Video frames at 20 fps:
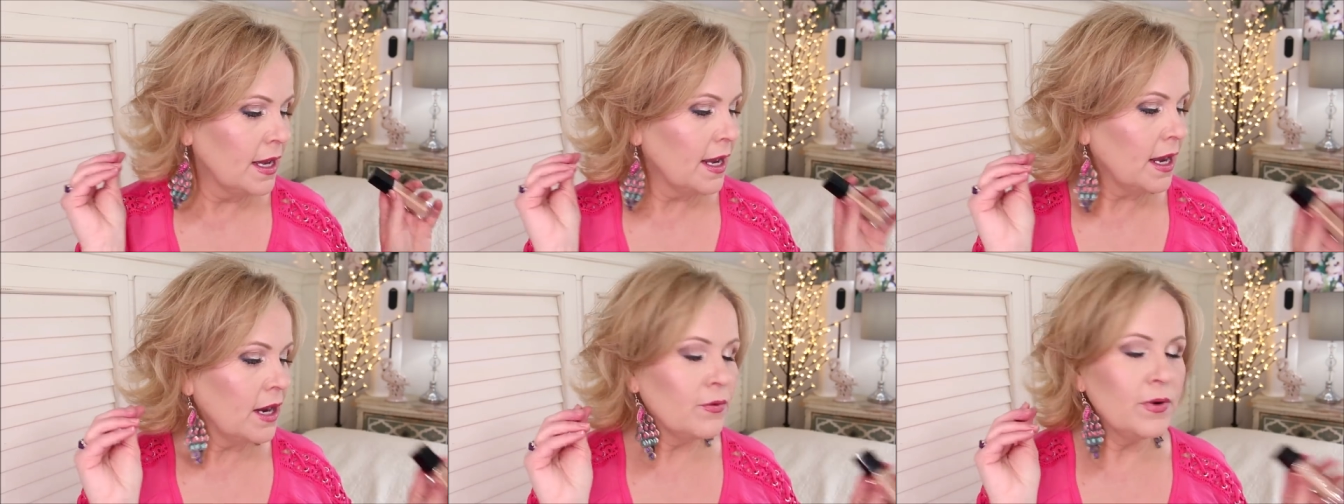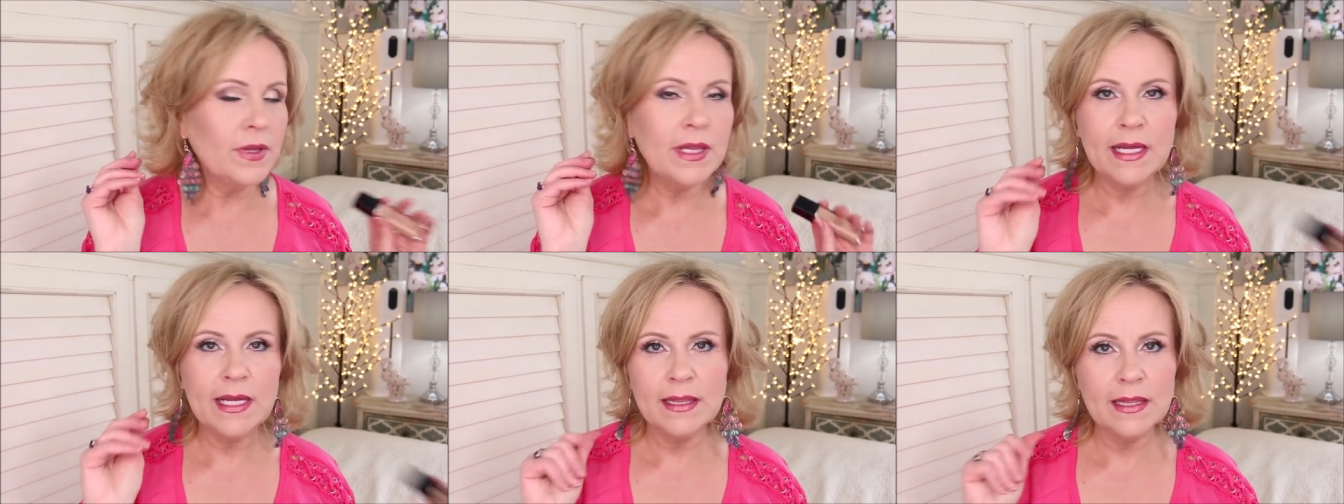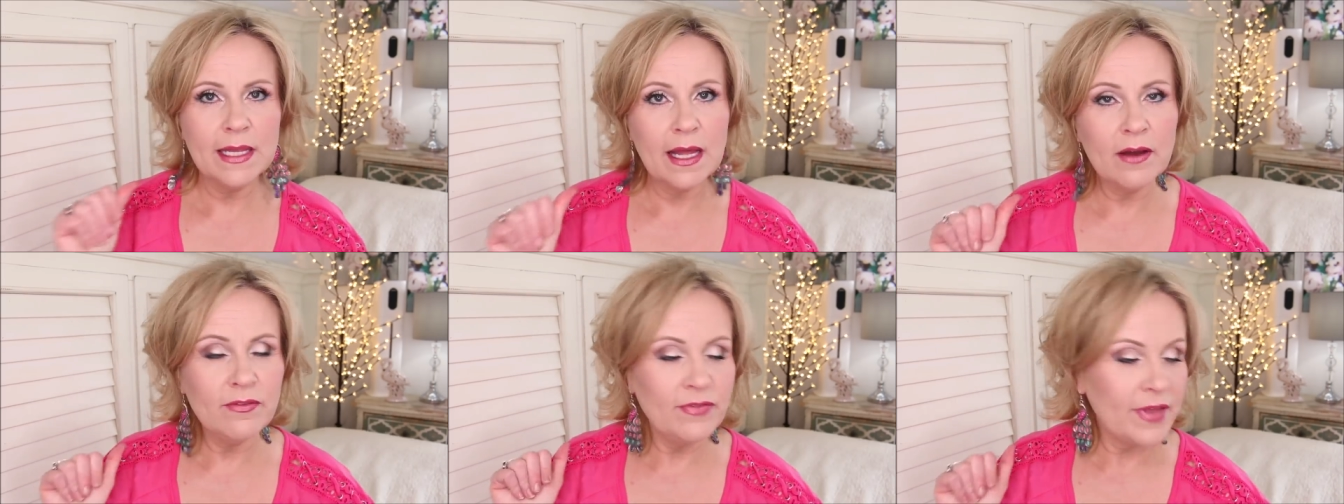I really
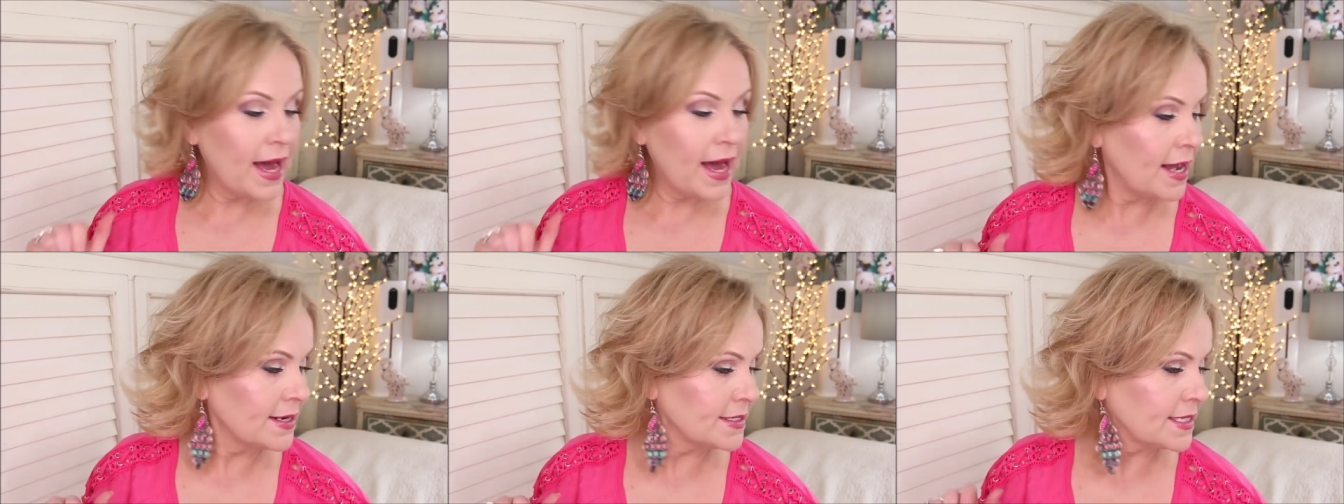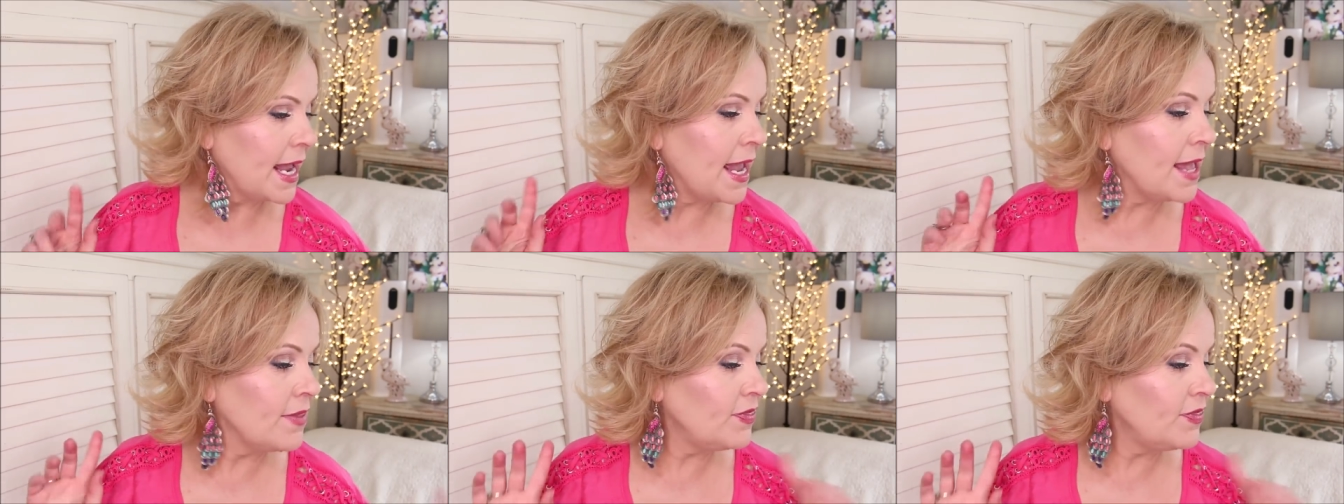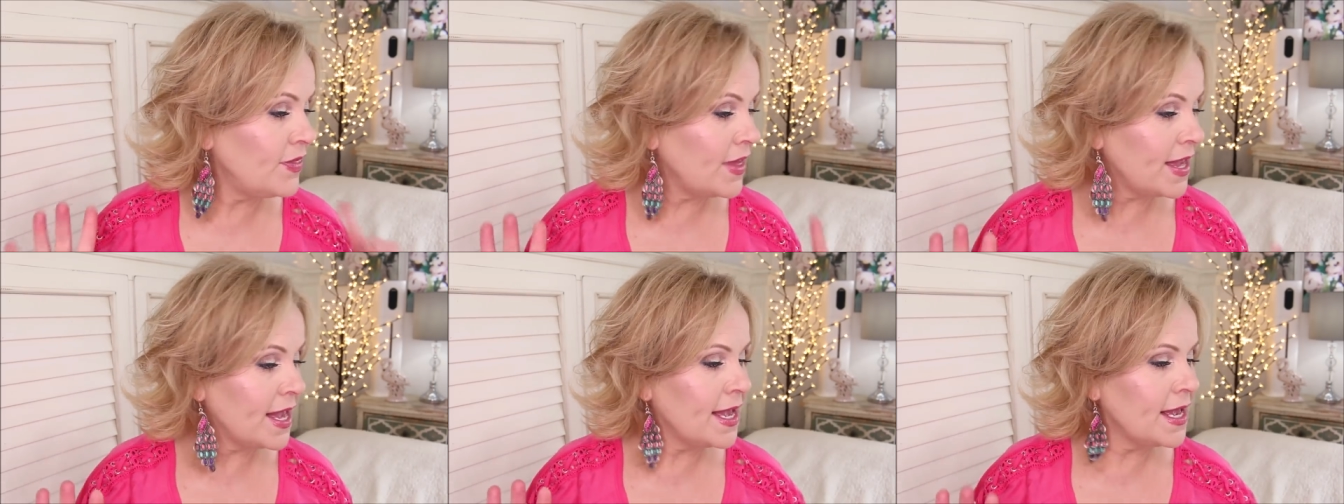love that. And
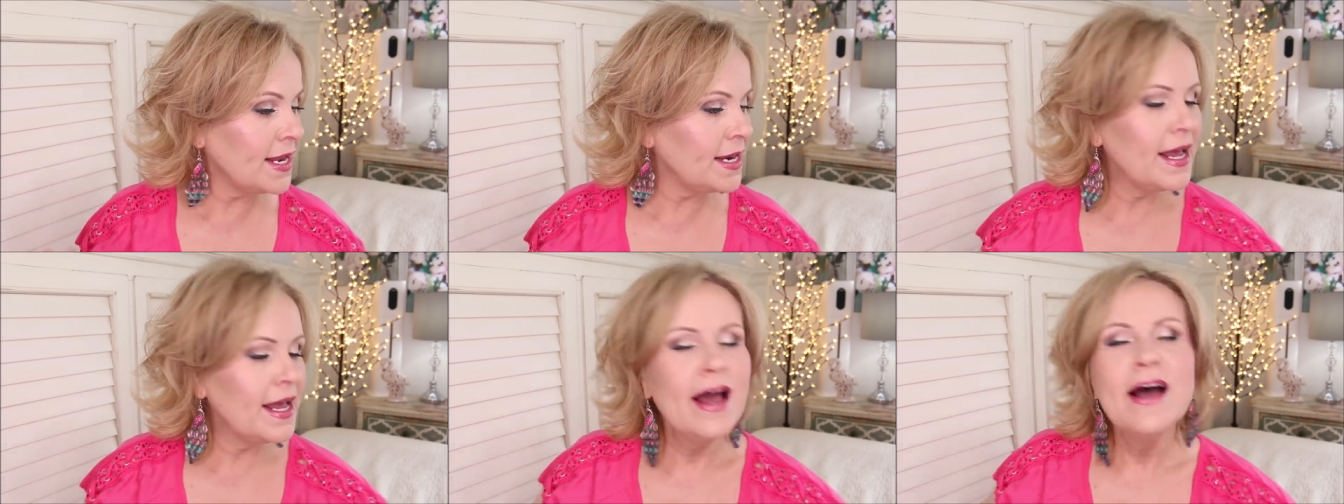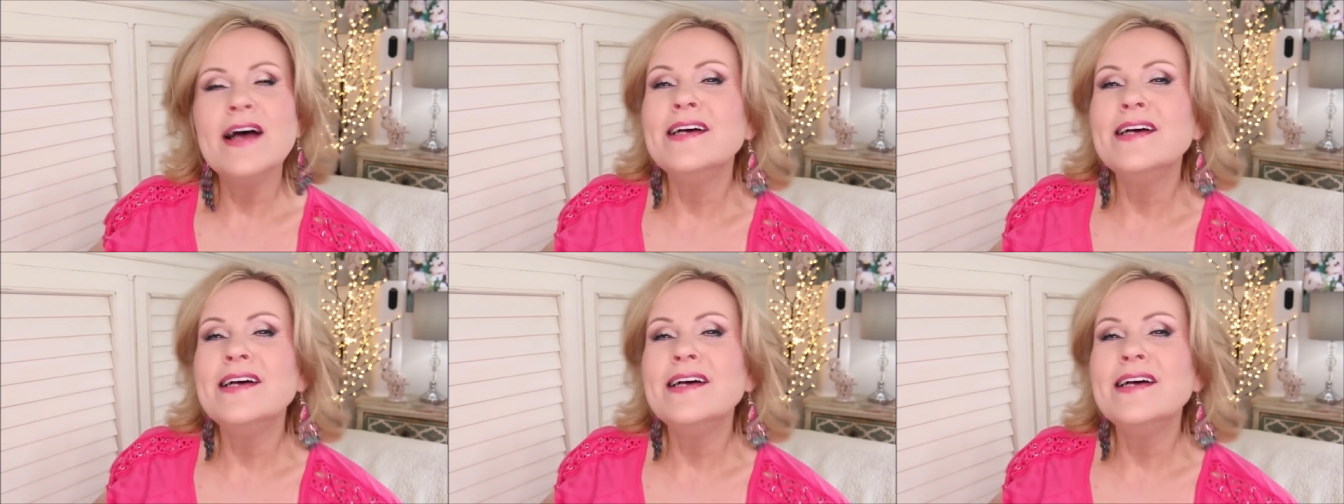then